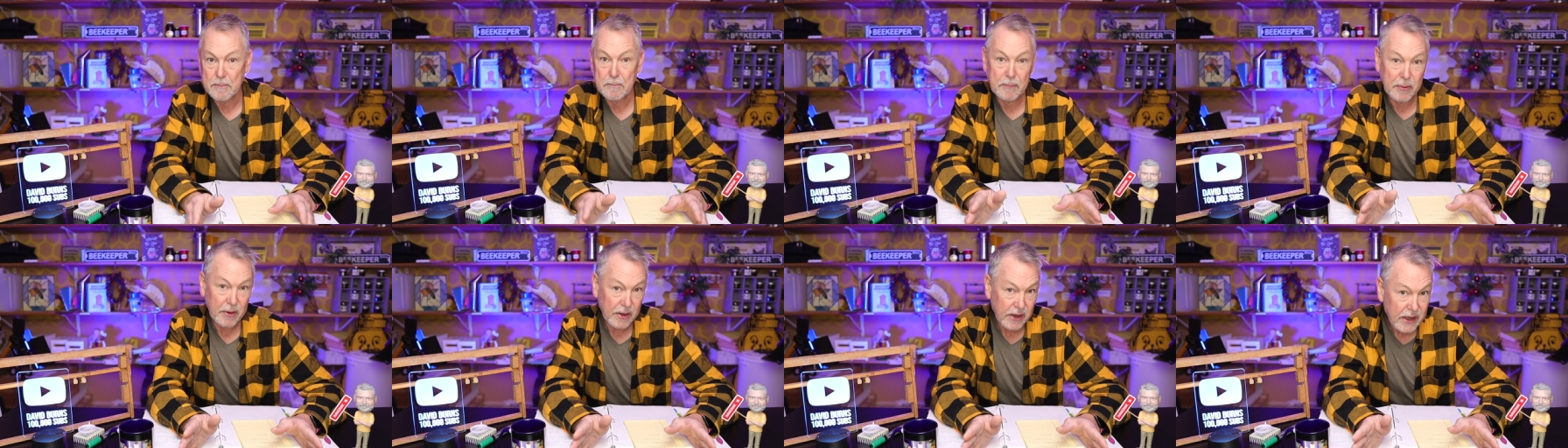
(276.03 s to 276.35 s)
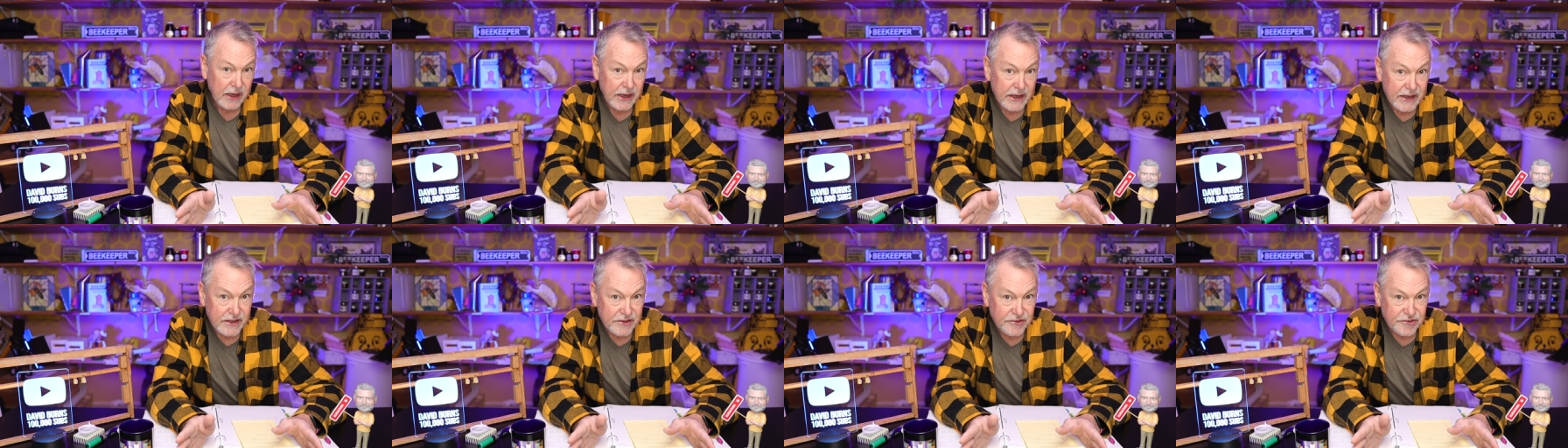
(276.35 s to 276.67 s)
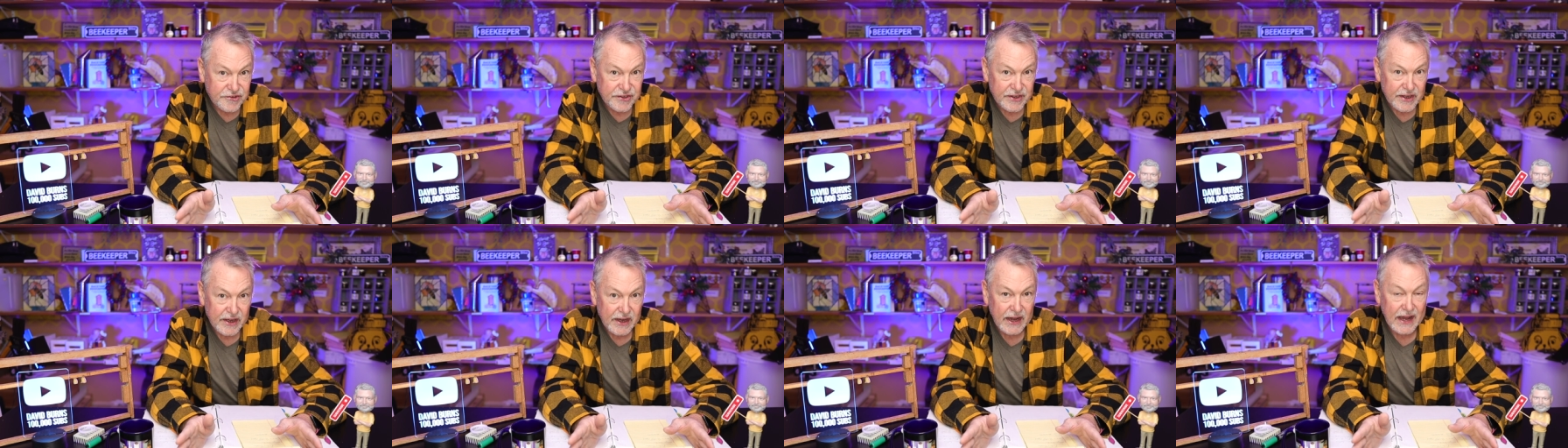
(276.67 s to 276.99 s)

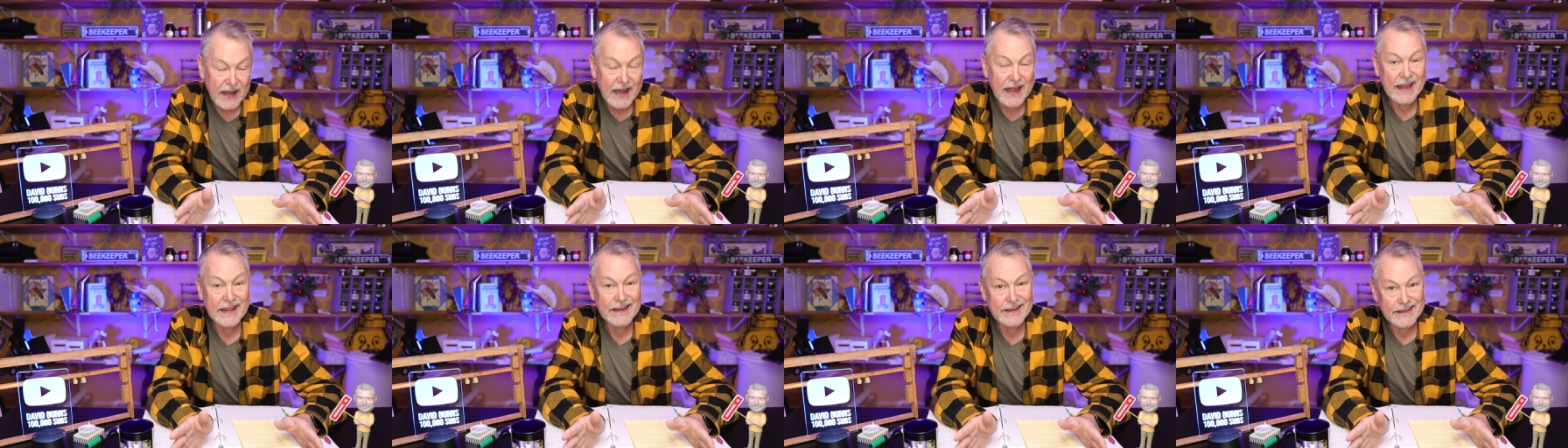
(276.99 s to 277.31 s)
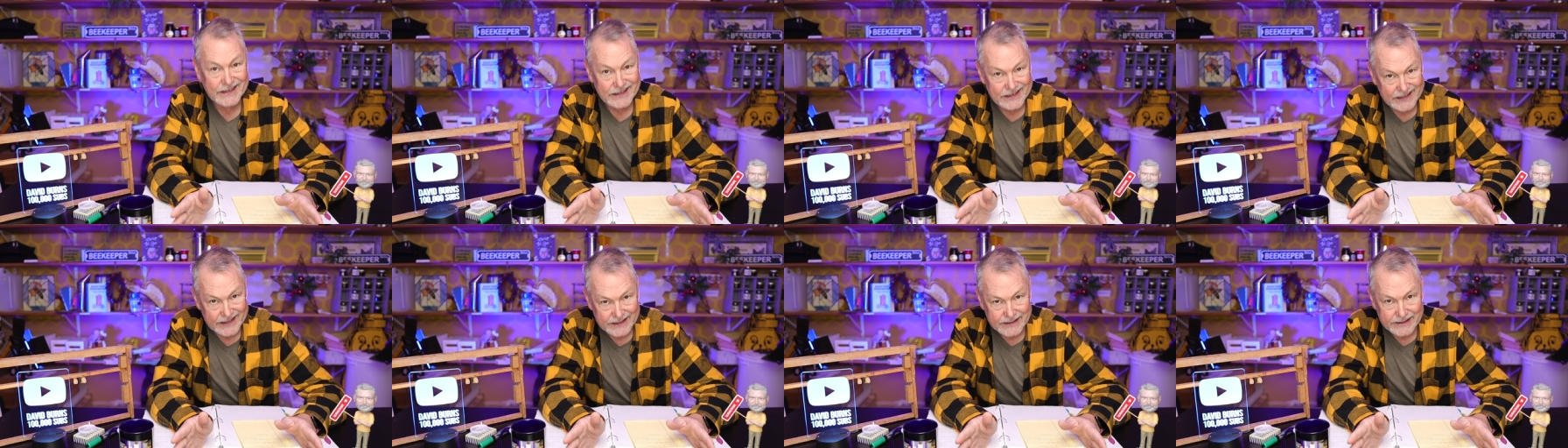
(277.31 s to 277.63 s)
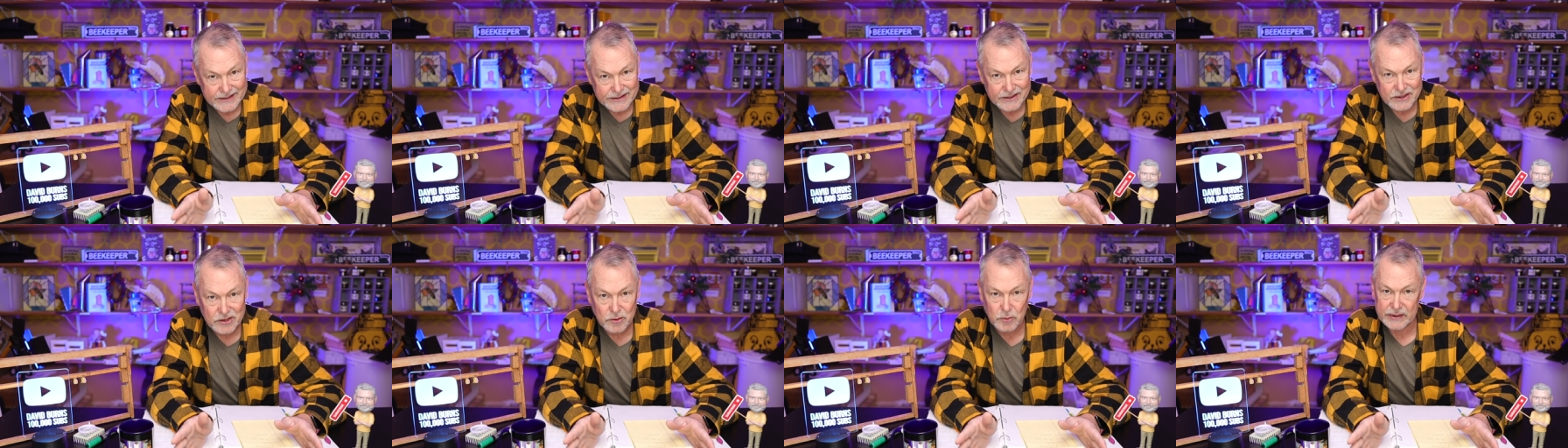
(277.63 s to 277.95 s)
Plus, I
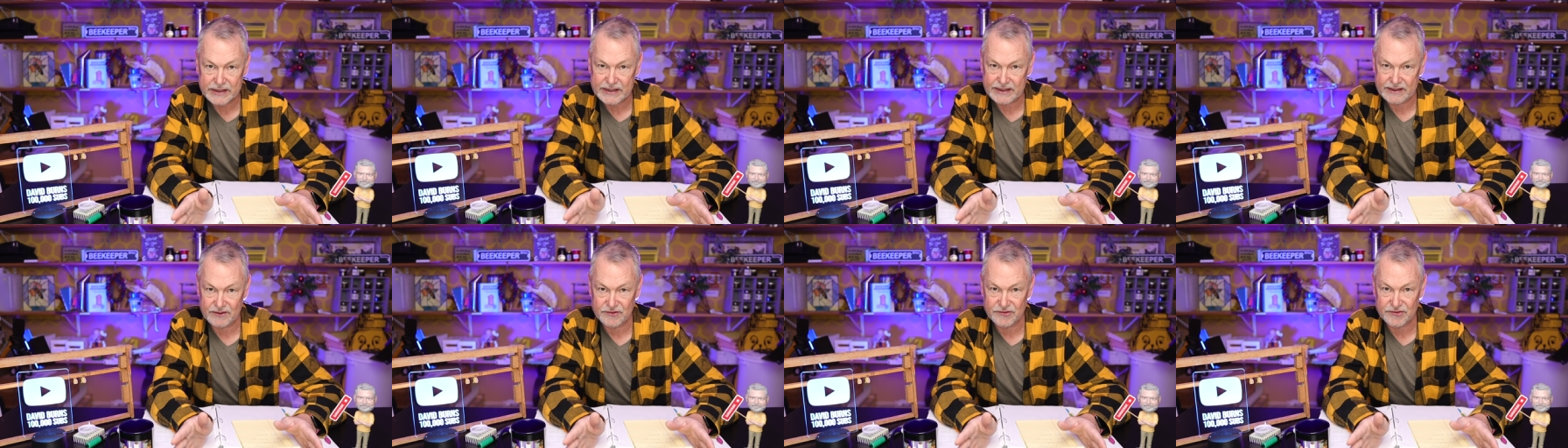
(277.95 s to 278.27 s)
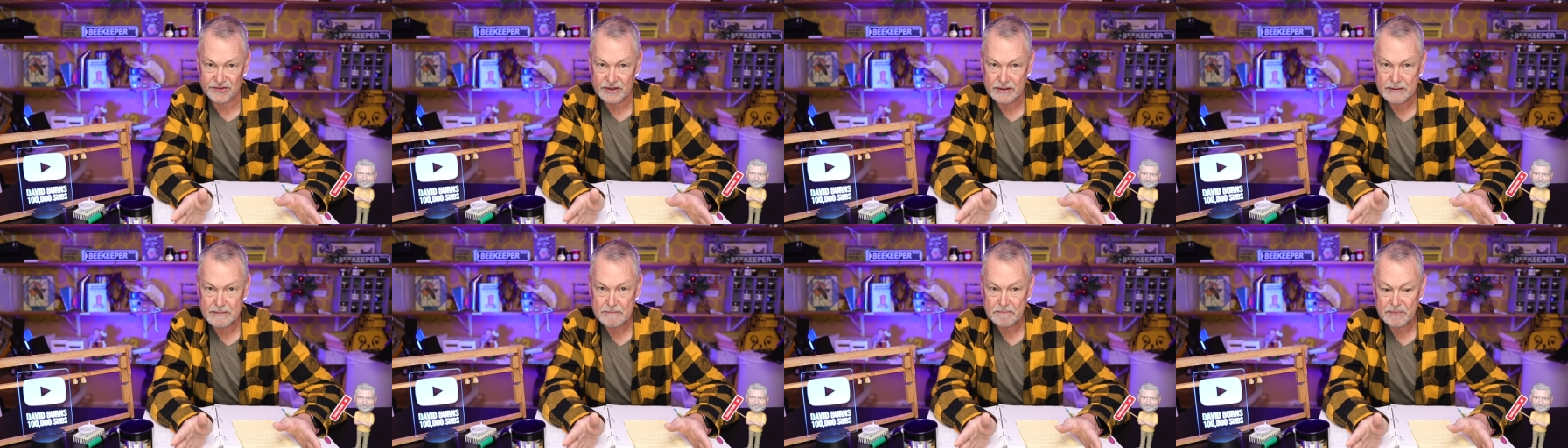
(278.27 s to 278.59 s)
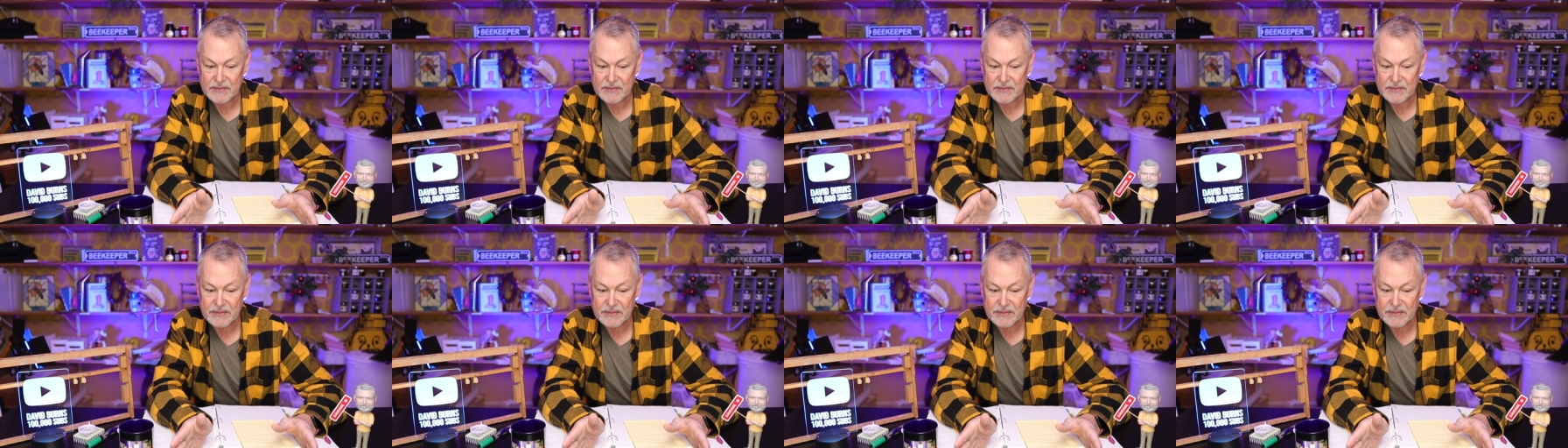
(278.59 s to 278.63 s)
needed queens.